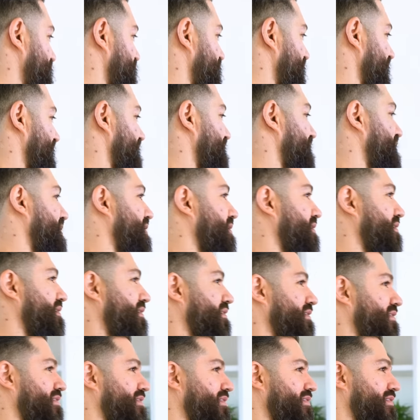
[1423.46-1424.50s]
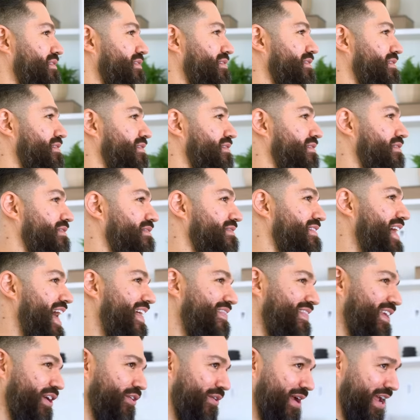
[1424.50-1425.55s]
between them. The,
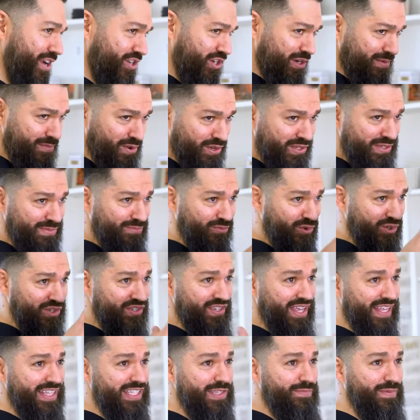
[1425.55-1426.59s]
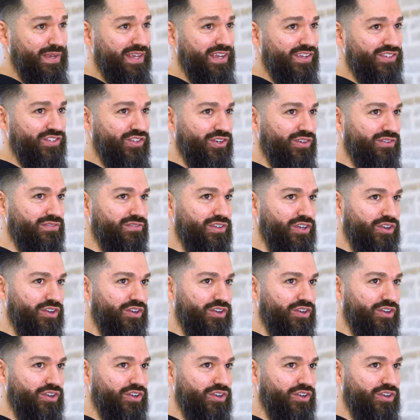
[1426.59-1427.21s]
that theory actually makes more sense because you're